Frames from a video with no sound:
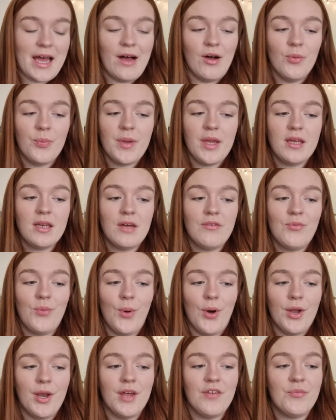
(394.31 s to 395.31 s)
Alpine
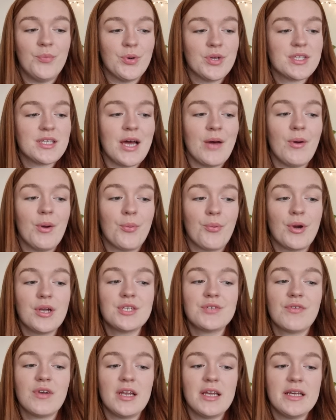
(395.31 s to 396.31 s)
F1 have put out a
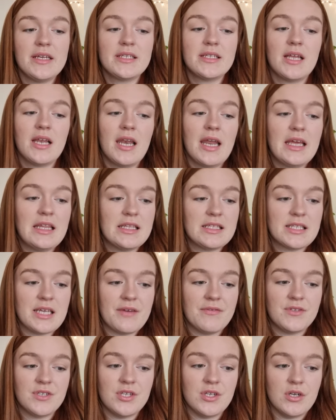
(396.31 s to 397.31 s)
press release late this
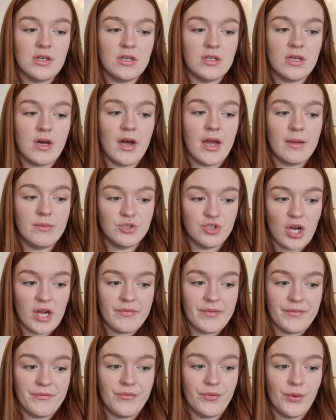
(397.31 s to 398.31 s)
afternoon that I am
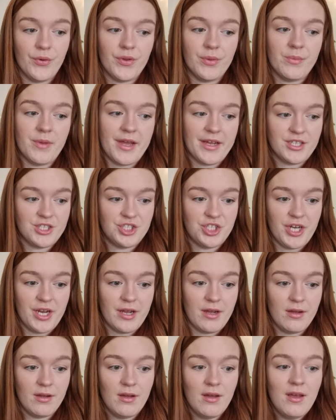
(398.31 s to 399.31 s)
driving for them next
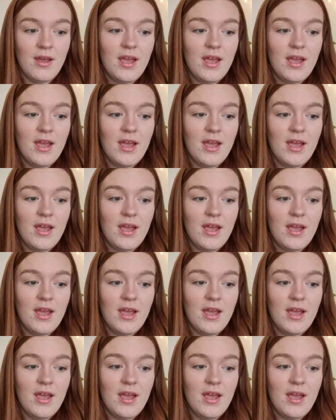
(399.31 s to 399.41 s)
year.